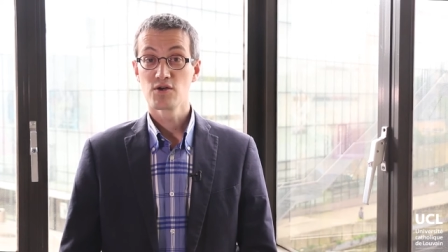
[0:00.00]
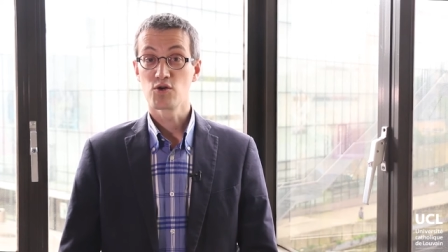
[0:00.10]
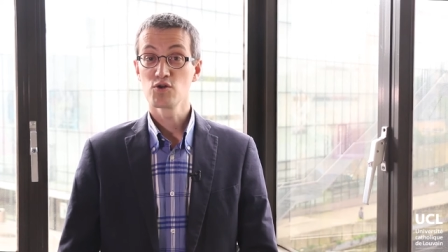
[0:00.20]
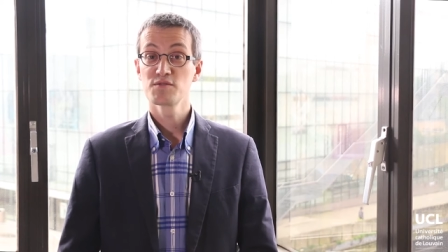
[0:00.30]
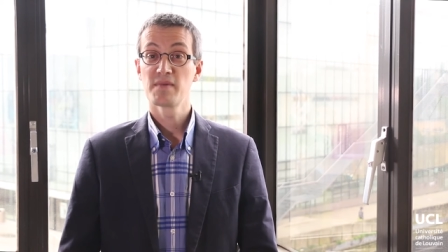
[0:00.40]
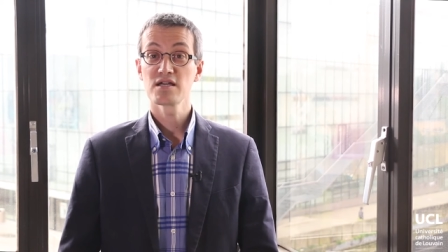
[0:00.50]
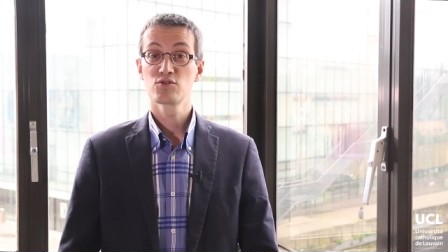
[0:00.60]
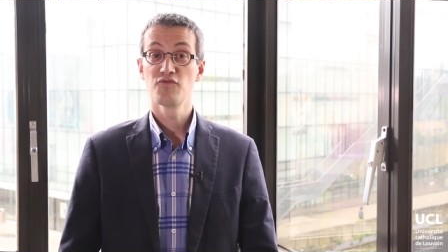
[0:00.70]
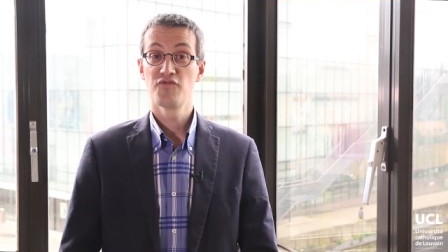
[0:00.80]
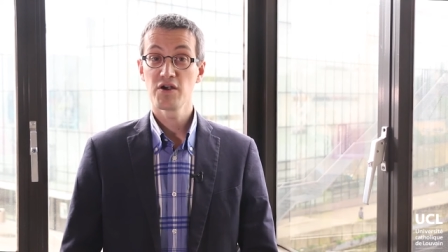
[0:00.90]
goes
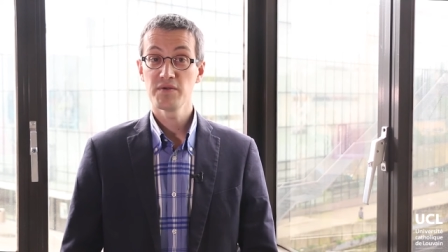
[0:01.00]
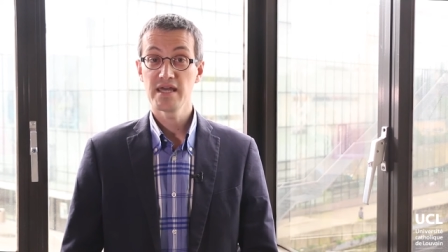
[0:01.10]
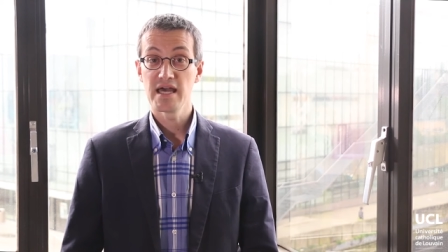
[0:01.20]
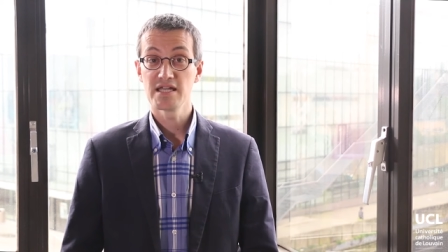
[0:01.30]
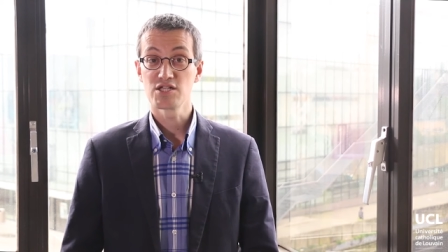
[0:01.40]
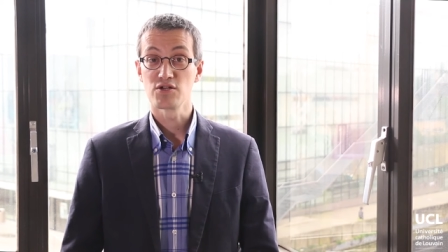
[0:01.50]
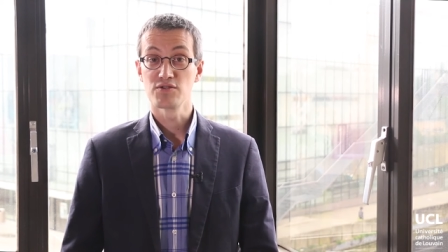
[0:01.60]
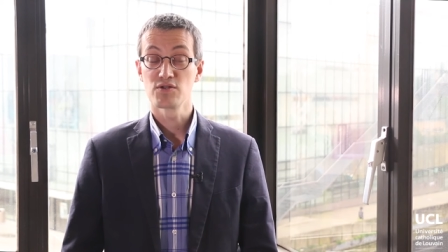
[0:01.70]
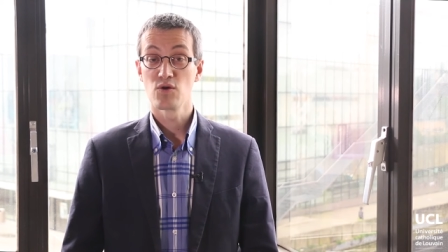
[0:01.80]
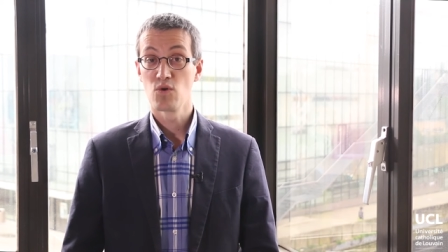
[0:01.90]
back to very
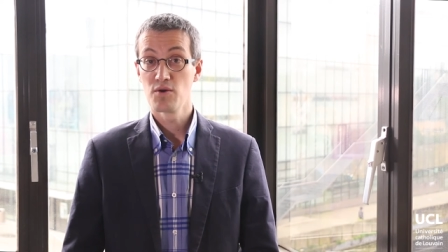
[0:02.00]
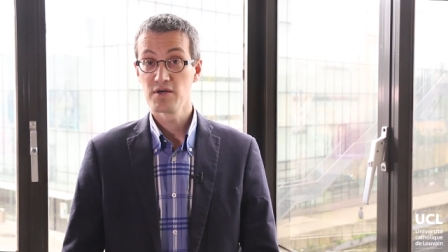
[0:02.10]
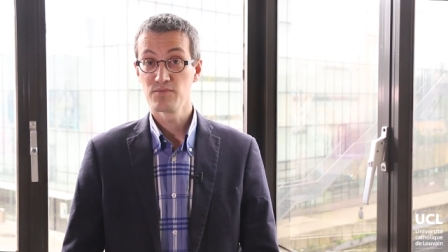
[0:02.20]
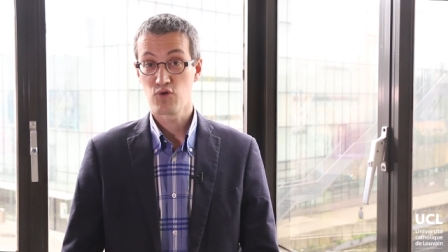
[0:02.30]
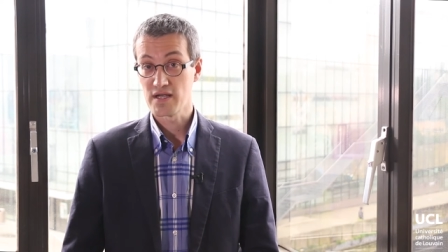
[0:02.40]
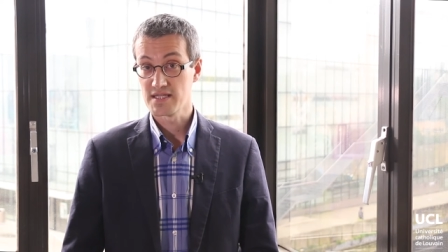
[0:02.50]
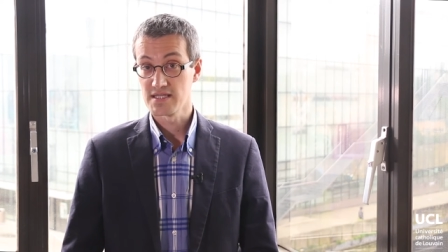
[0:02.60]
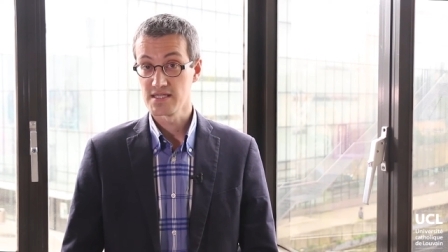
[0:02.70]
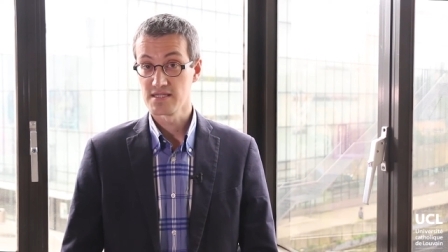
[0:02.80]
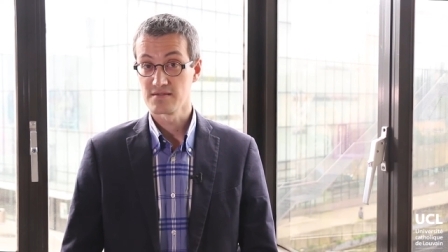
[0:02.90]
ancient Roman
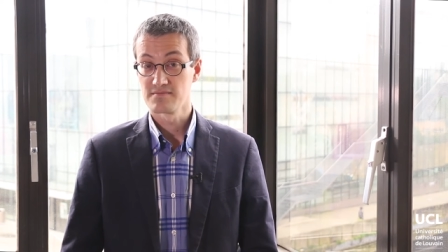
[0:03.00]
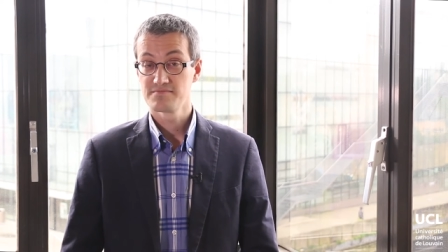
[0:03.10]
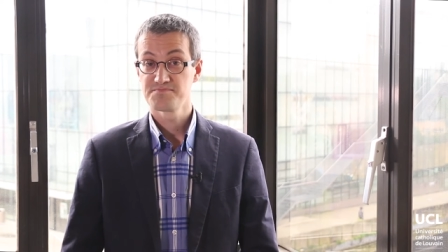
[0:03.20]
practices.